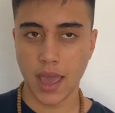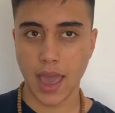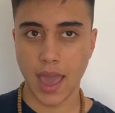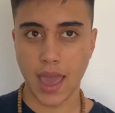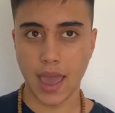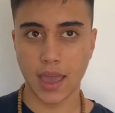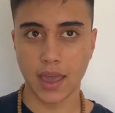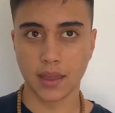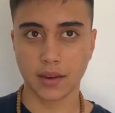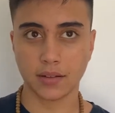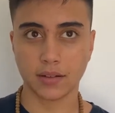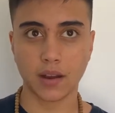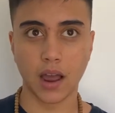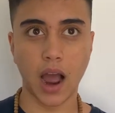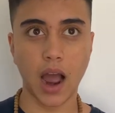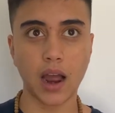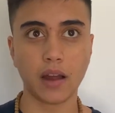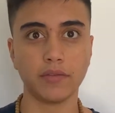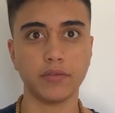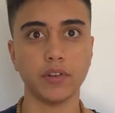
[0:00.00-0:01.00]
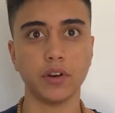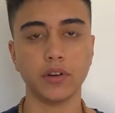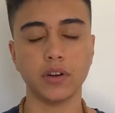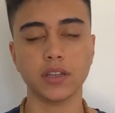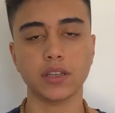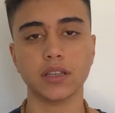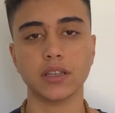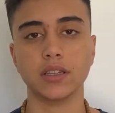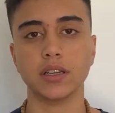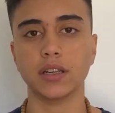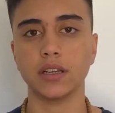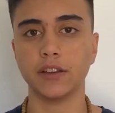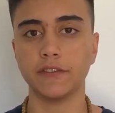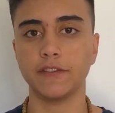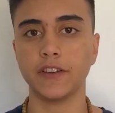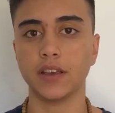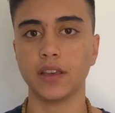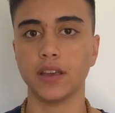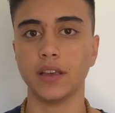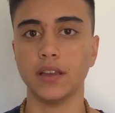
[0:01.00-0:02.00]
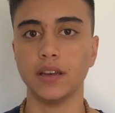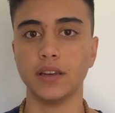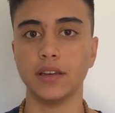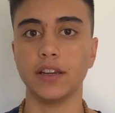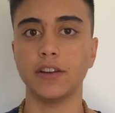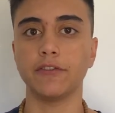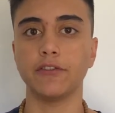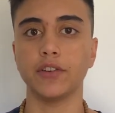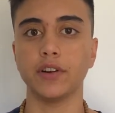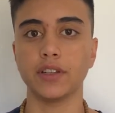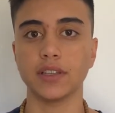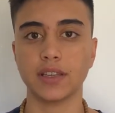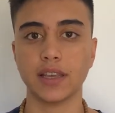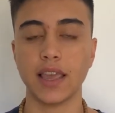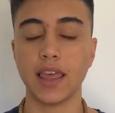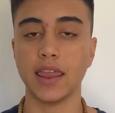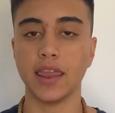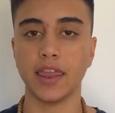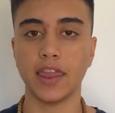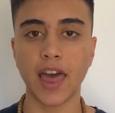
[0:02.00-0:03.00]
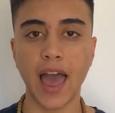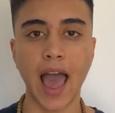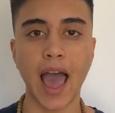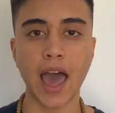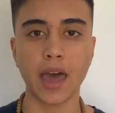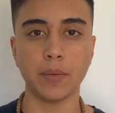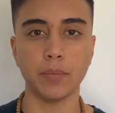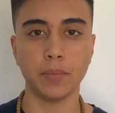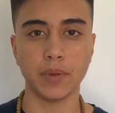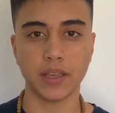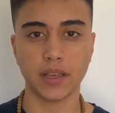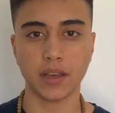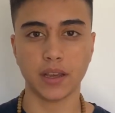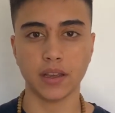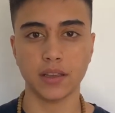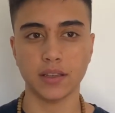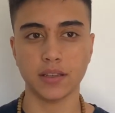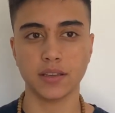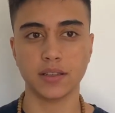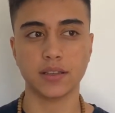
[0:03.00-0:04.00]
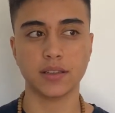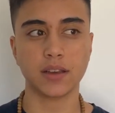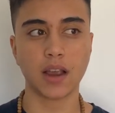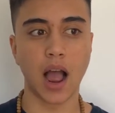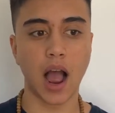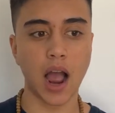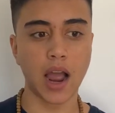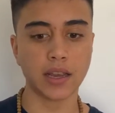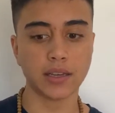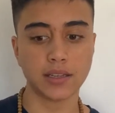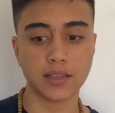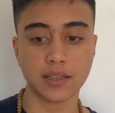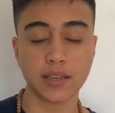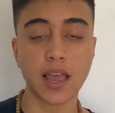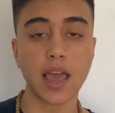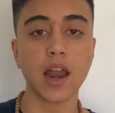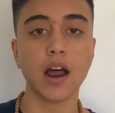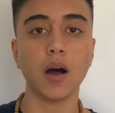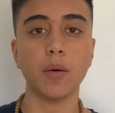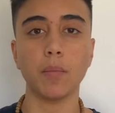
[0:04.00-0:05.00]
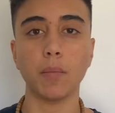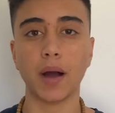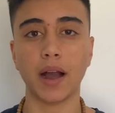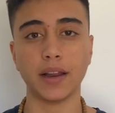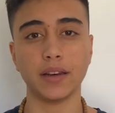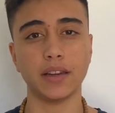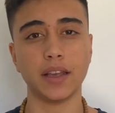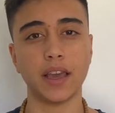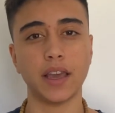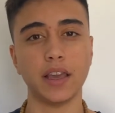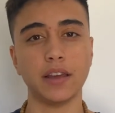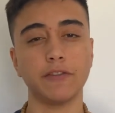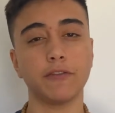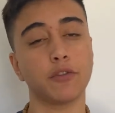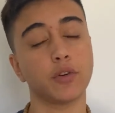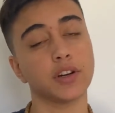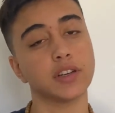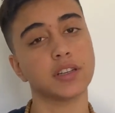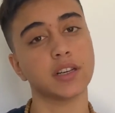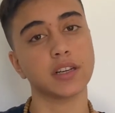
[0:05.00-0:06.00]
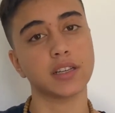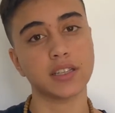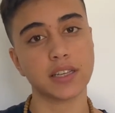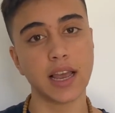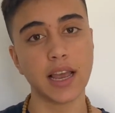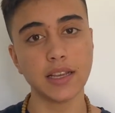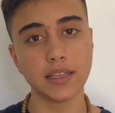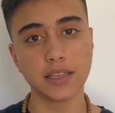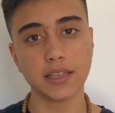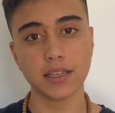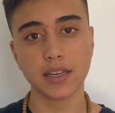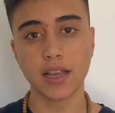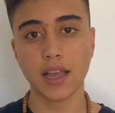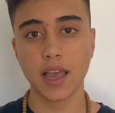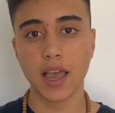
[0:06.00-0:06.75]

and I've noticed a significant difference in that because I set up my day for success